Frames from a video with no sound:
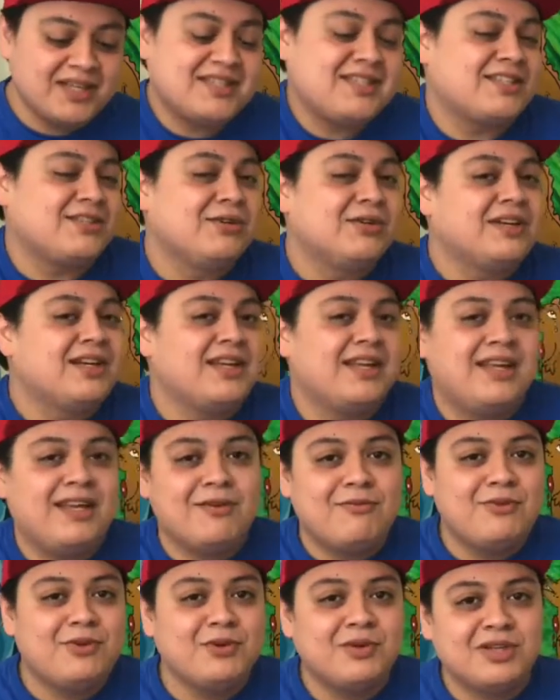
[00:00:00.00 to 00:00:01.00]
it's still going to
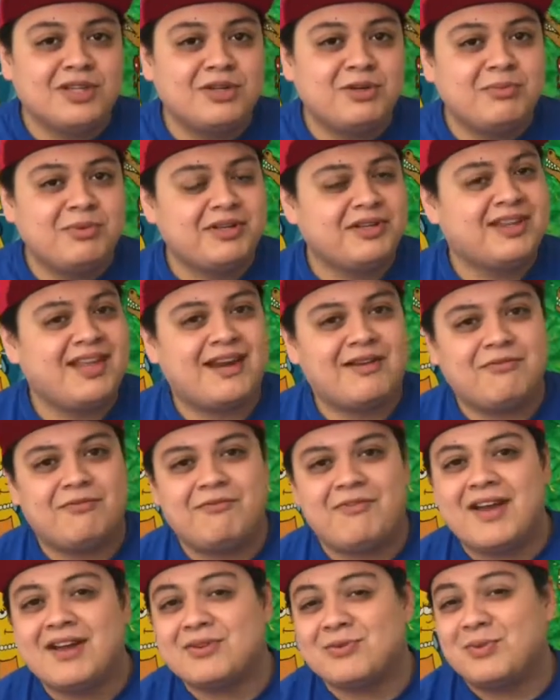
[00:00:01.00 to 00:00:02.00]
give you a little bit of that
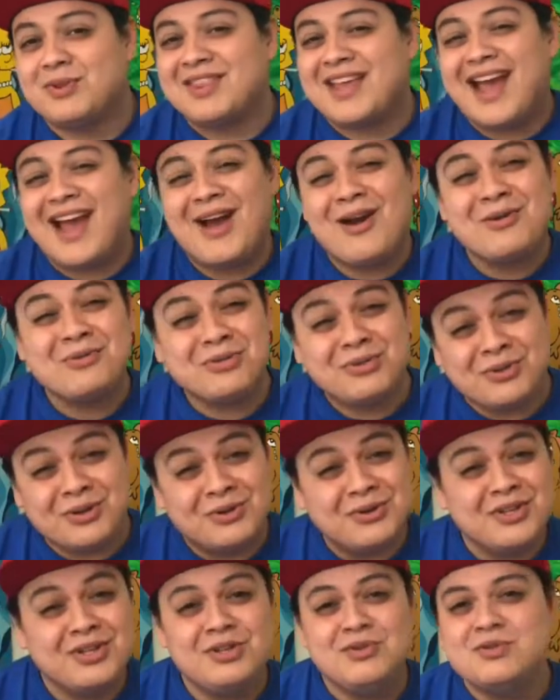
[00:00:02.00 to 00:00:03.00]
effect without
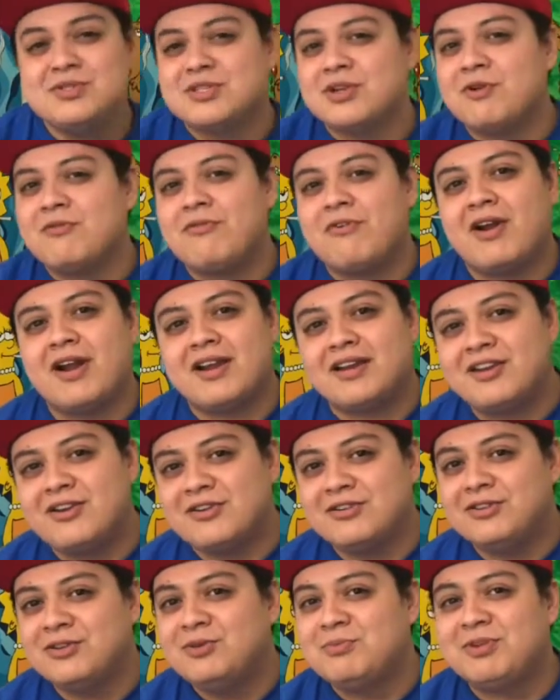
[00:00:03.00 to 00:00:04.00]
throwing you so far out of
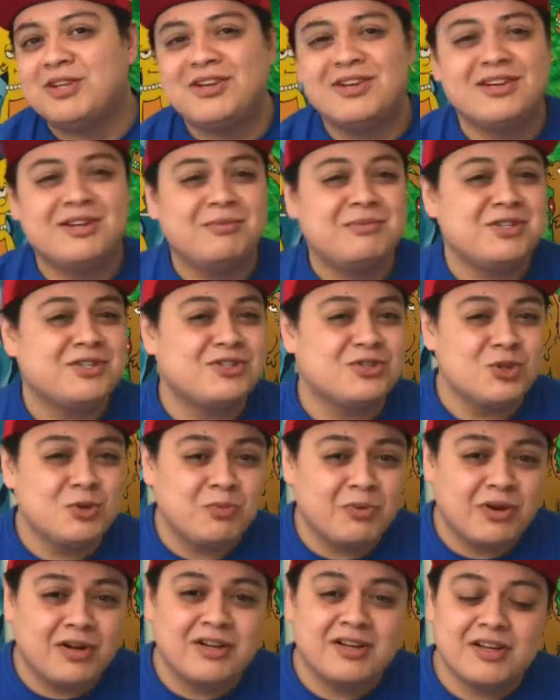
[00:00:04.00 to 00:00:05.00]
your loop that you're going to be
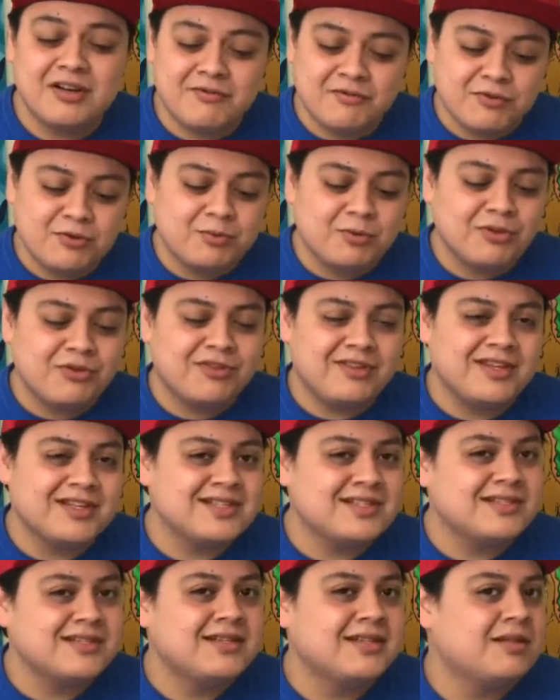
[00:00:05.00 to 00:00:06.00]
super uncomfortable,
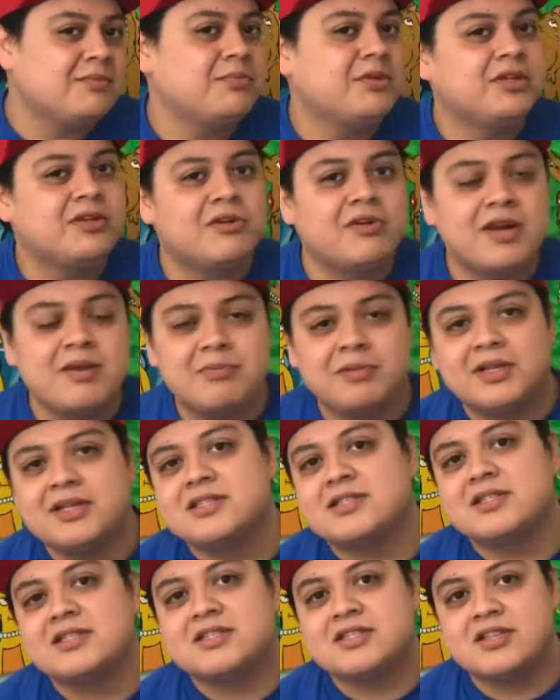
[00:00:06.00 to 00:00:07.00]
this is going to be a great
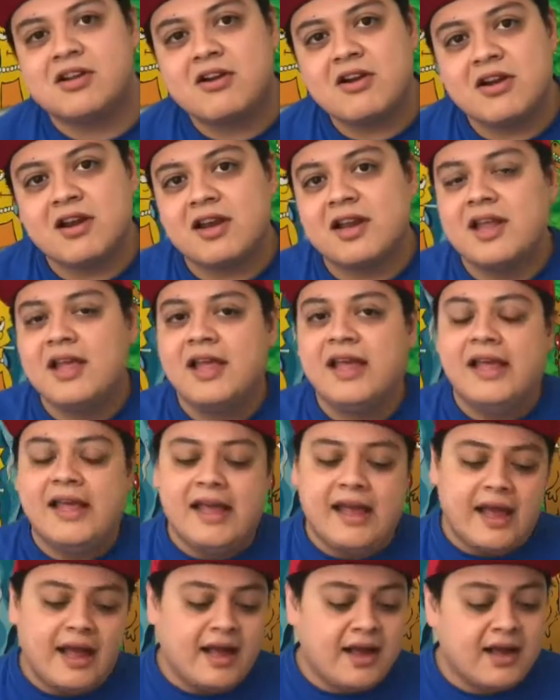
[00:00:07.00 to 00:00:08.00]
place to start.
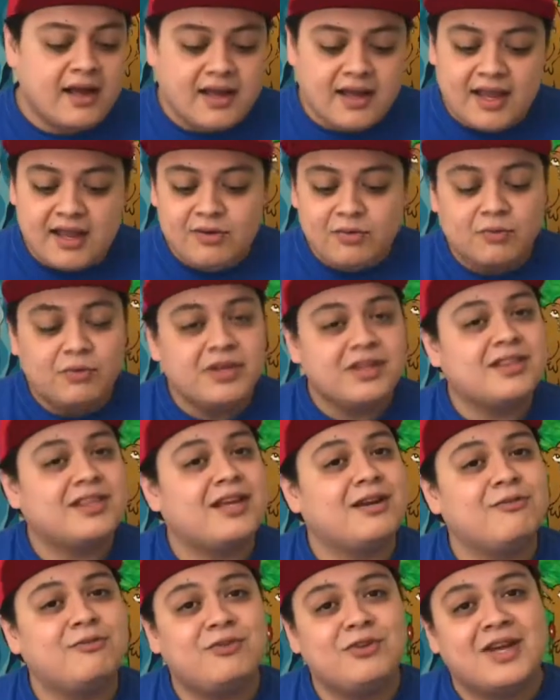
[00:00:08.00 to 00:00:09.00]
And with
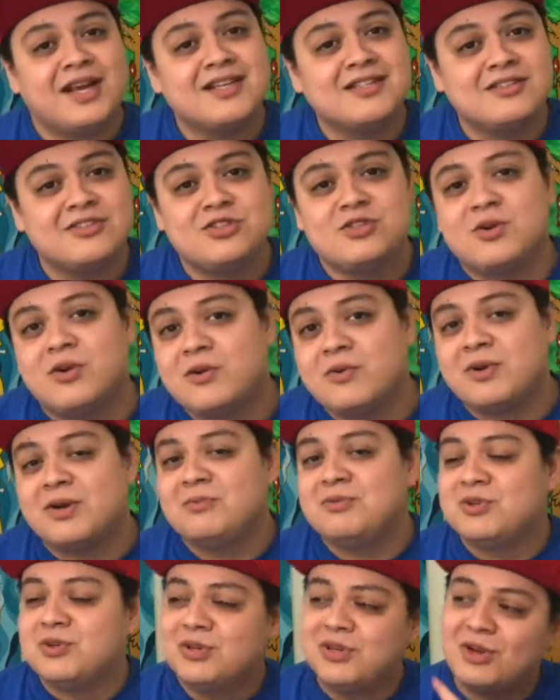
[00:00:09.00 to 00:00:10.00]
that, if you guys enjoy what
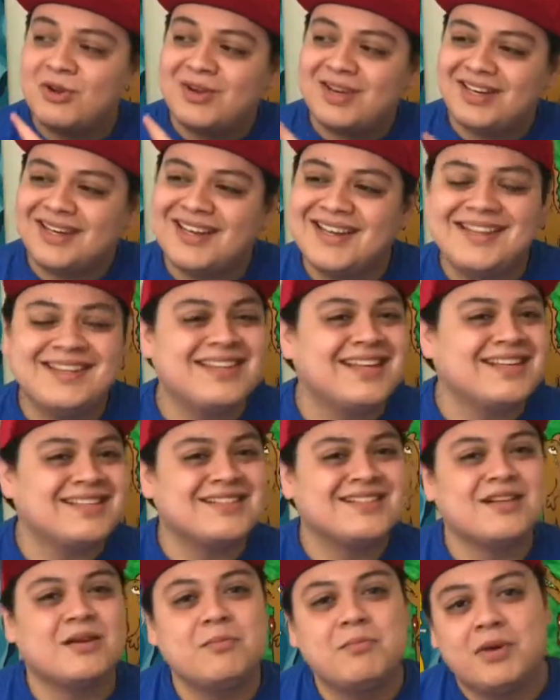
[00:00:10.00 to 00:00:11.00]
I'm doing, go ahead and hit that
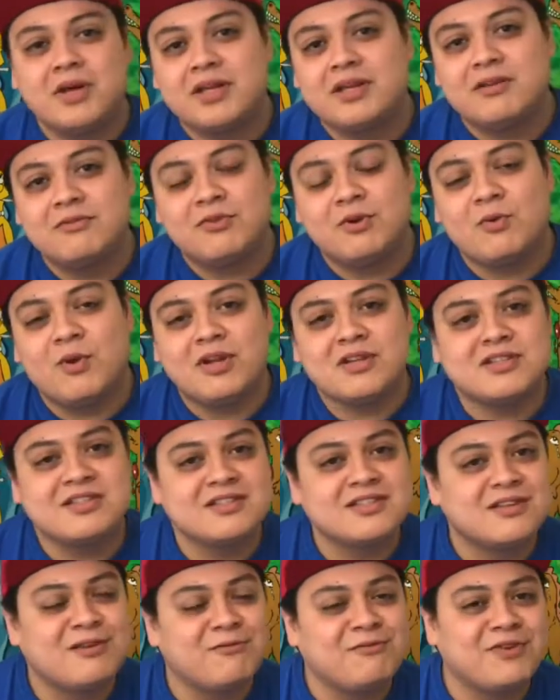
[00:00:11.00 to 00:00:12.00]
sub button. If you're watching
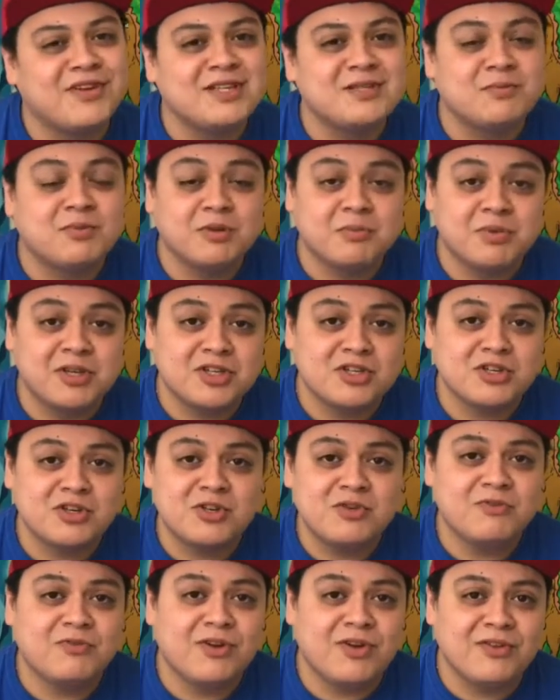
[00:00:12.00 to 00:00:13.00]
this on Facebook, make sure
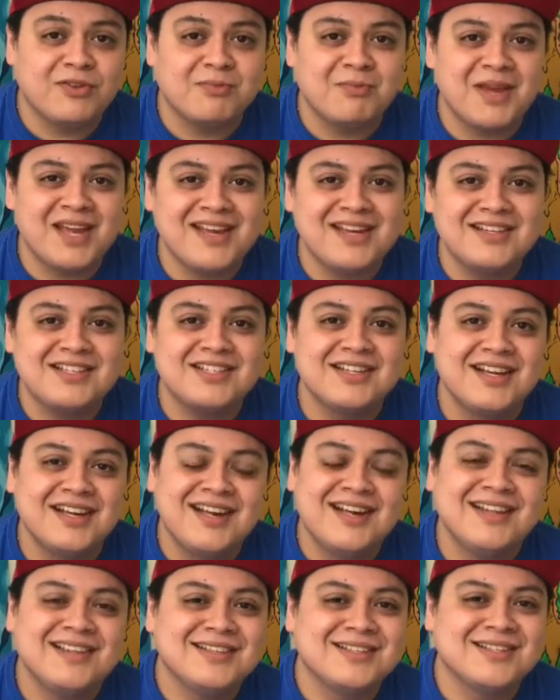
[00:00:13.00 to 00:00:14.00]
you follow the page.
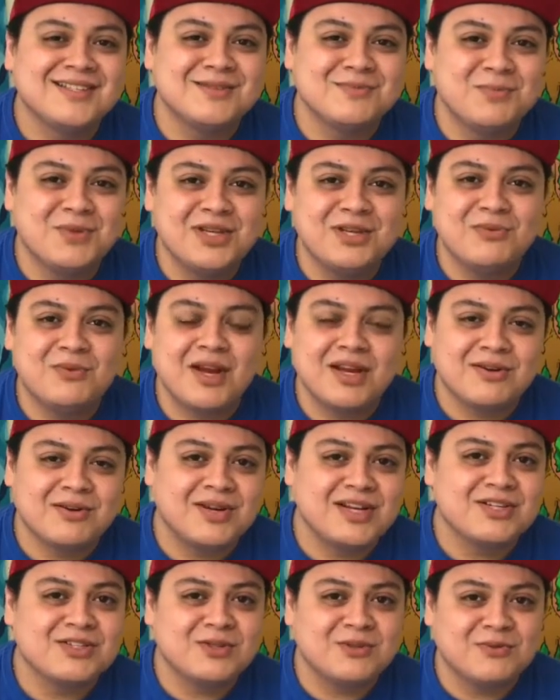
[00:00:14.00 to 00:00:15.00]
This has been
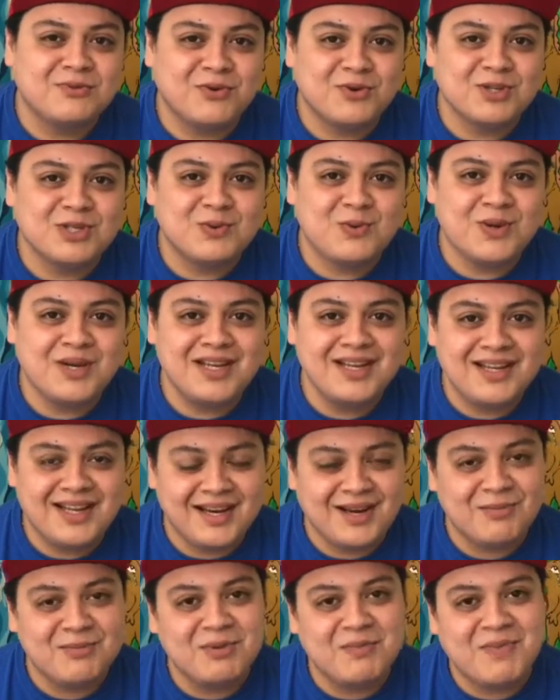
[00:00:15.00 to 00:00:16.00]
Recreational 420,
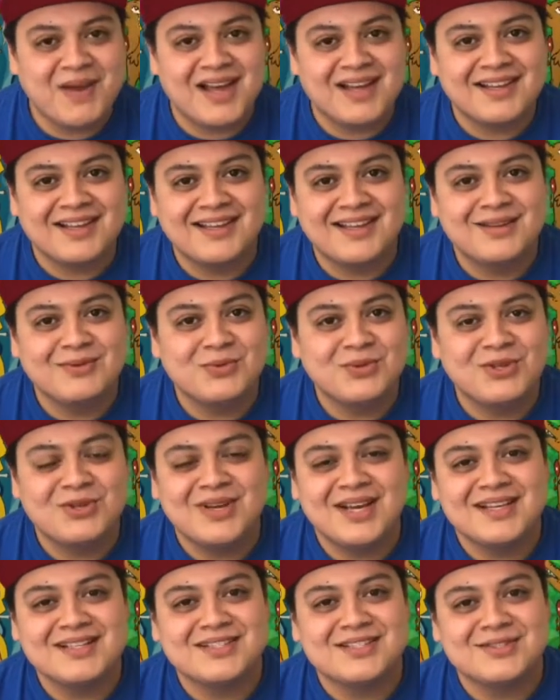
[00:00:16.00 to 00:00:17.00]
and I'll be back again with you
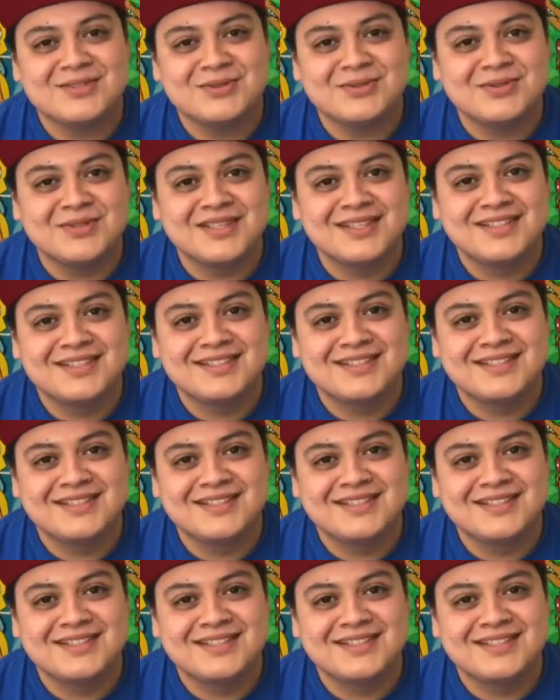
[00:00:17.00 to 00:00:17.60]
guys soon.